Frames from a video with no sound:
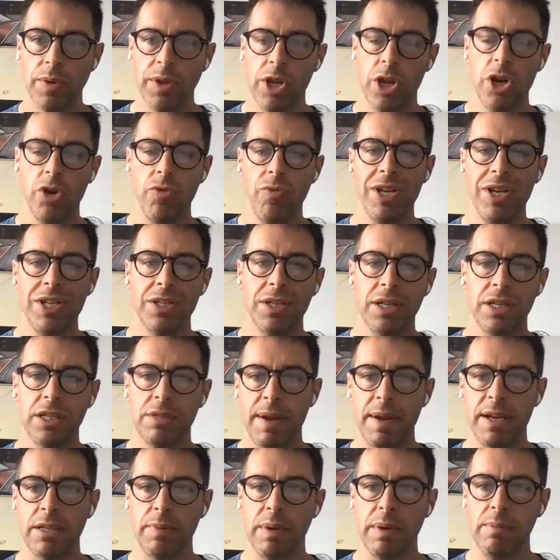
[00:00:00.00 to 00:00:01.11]
The only reason it
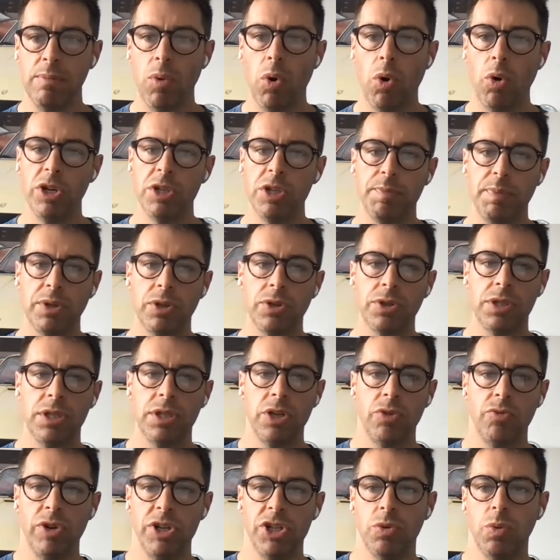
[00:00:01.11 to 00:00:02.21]
spent a bit more is because the
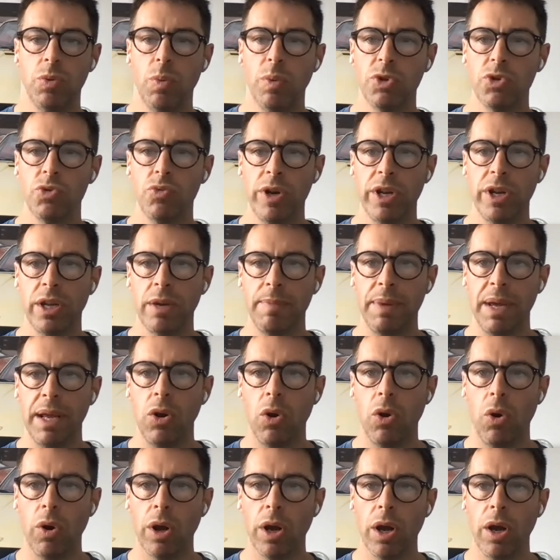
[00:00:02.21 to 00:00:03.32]
original was running a bit
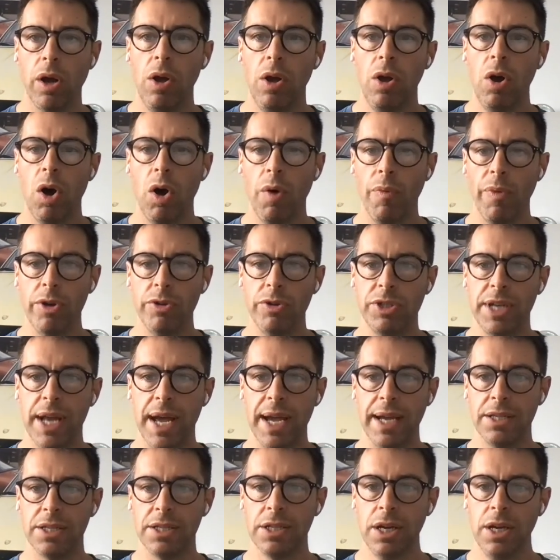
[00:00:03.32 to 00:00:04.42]
longer on those
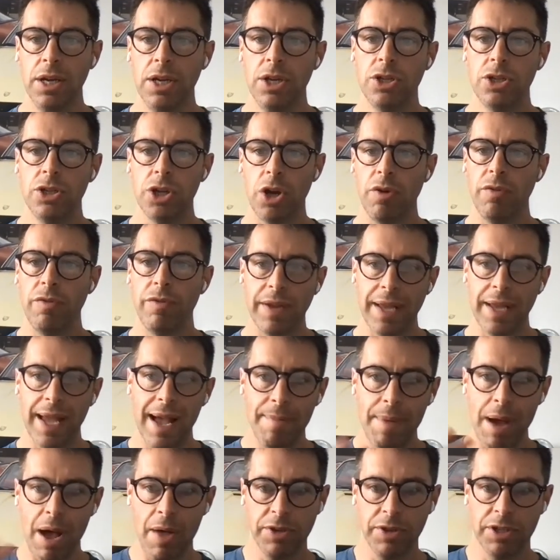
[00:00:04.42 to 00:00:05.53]
days. So forget
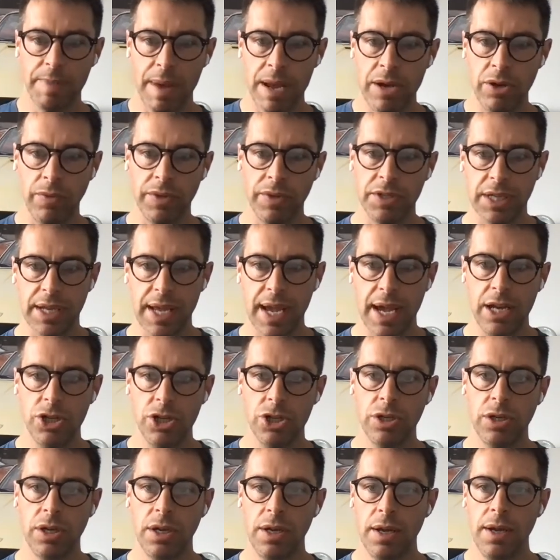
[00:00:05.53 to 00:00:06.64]
about the spend on this
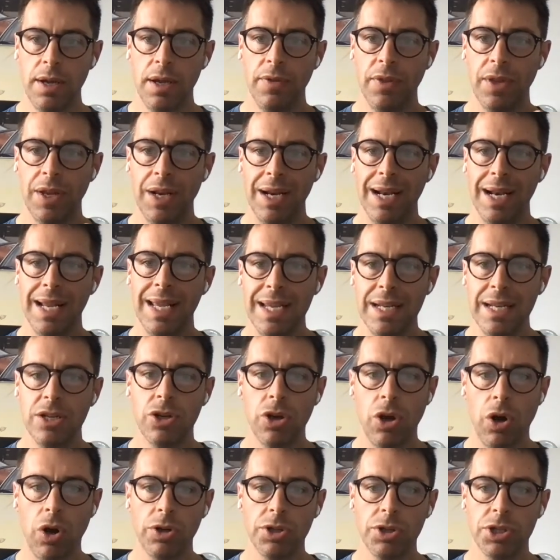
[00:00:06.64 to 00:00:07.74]
occasion. The lead
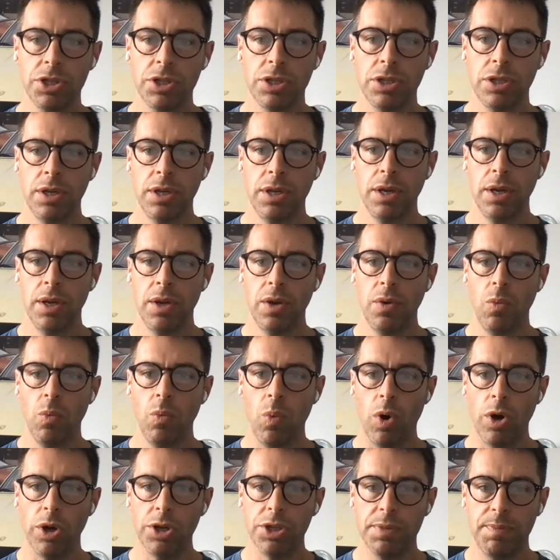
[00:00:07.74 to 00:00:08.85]
cost
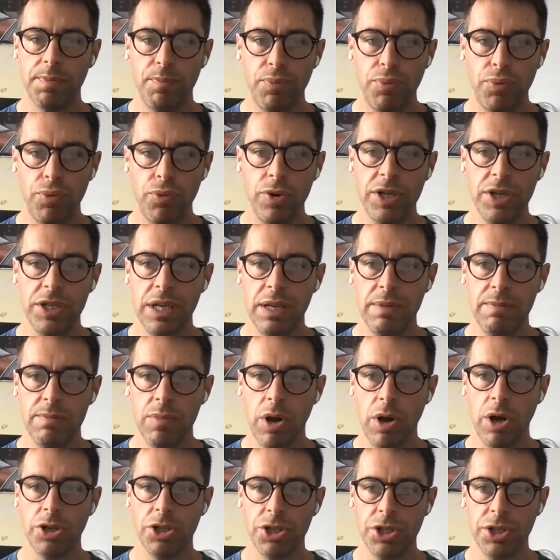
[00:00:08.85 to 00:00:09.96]
was pretty
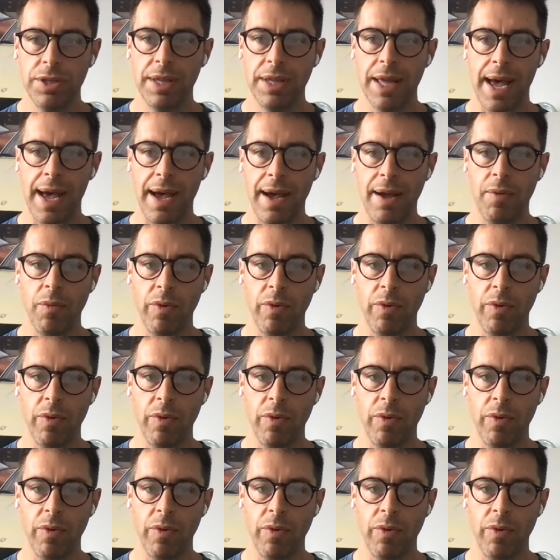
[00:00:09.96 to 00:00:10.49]
much there.